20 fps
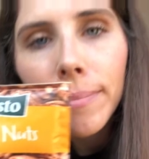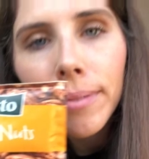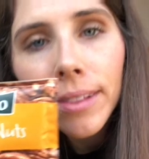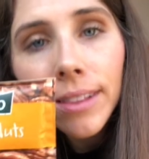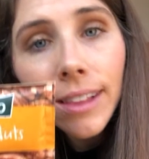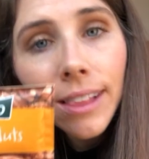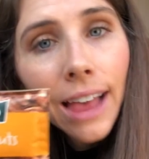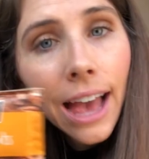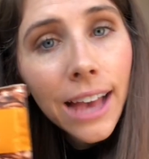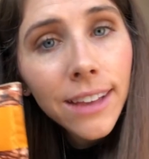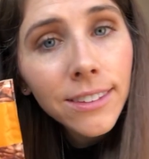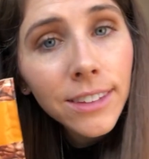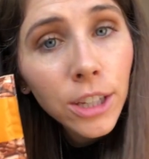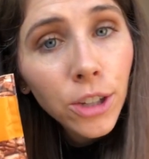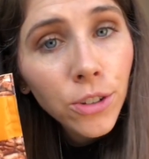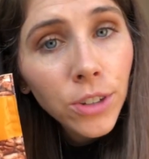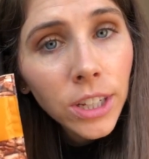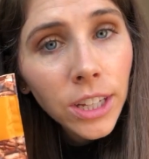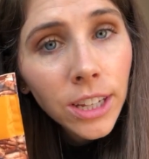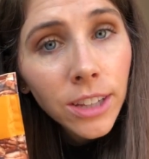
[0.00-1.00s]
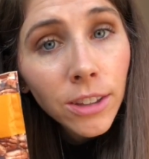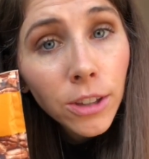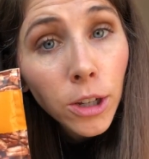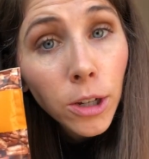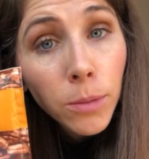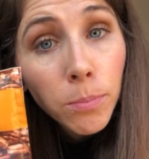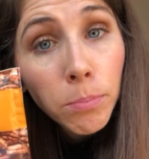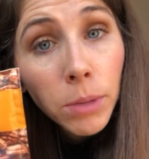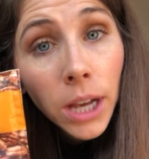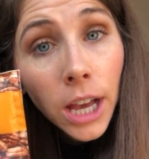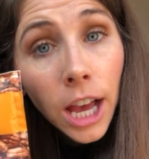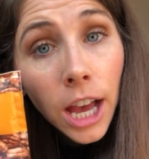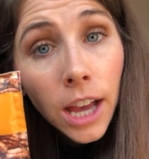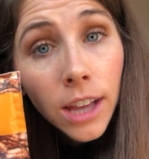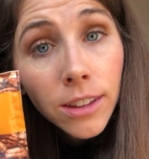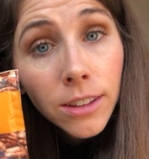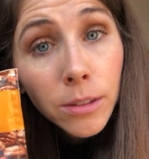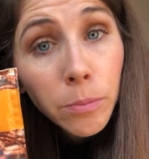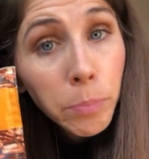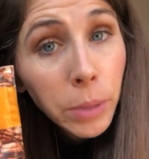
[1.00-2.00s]
The last ingredients are
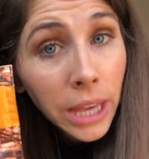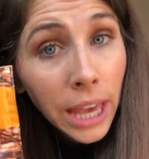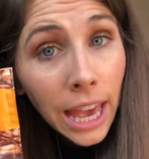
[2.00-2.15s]
pecans,